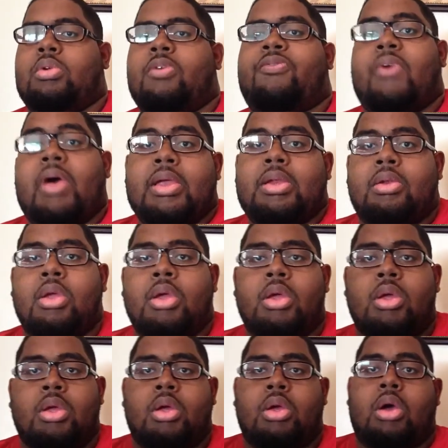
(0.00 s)
fighting
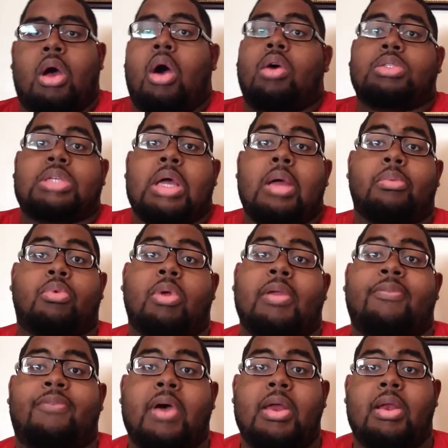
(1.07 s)
an all-time
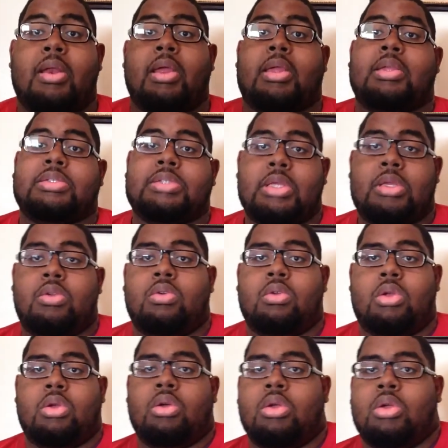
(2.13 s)
great fighter, they continue
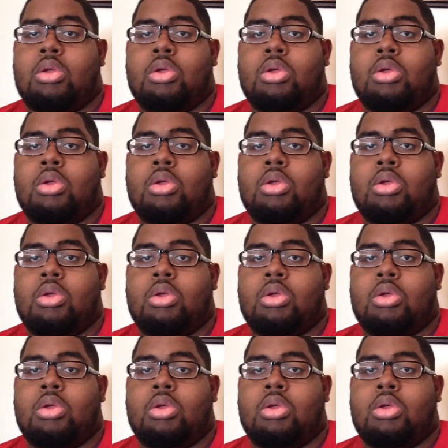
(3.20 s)
to,